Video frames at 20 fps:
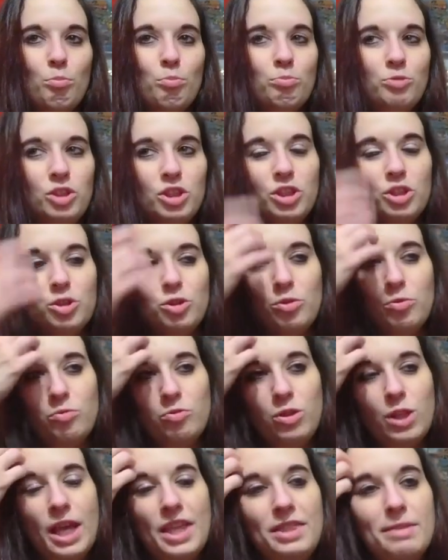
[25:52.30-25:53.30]
you know,
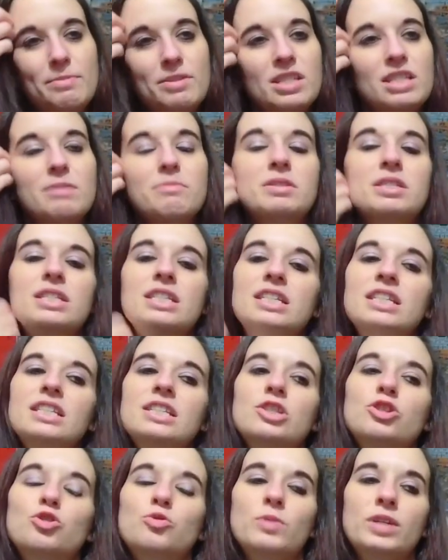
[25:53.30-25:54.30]
led them to some sticky
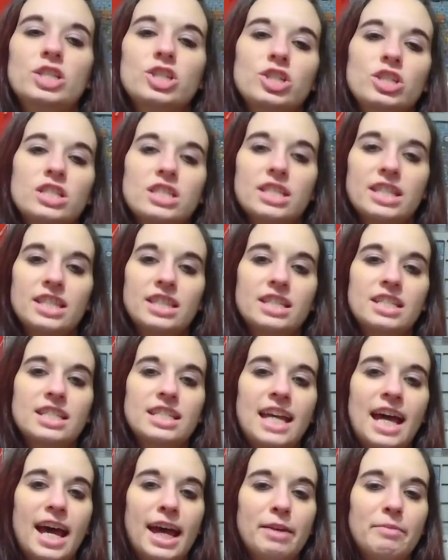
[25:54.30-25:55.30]
situations, like the
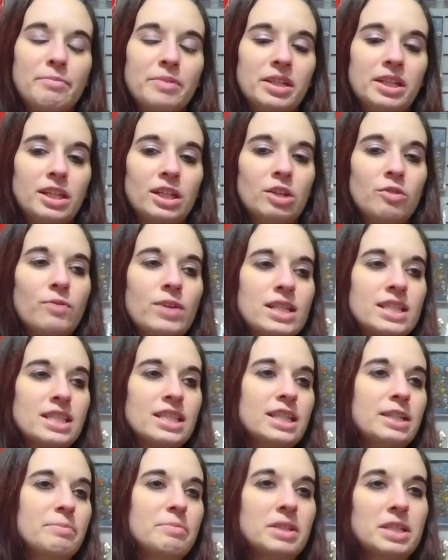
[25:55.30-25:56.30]
dad being
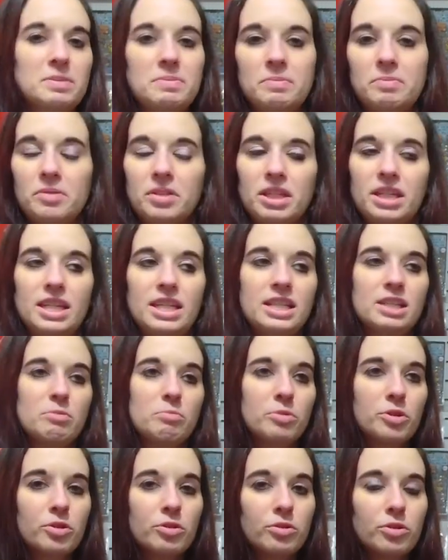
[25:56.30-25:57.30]
arrested because people think he's a
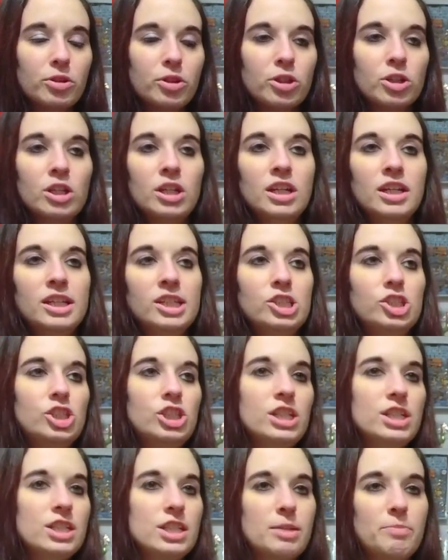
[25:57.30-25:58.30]
murderer.
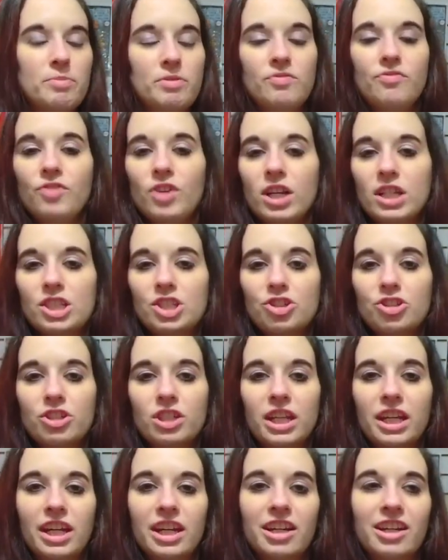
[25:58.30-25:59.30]
She ends up in foster
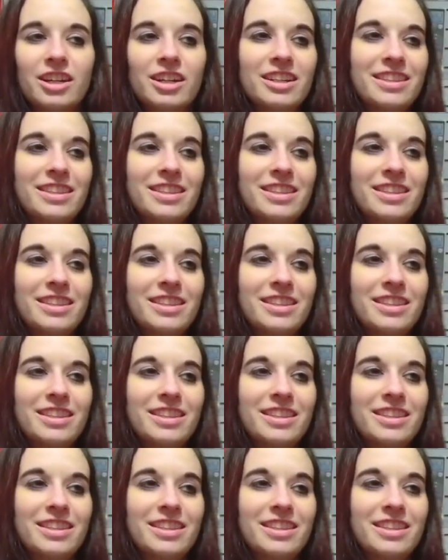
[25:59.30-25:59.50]
care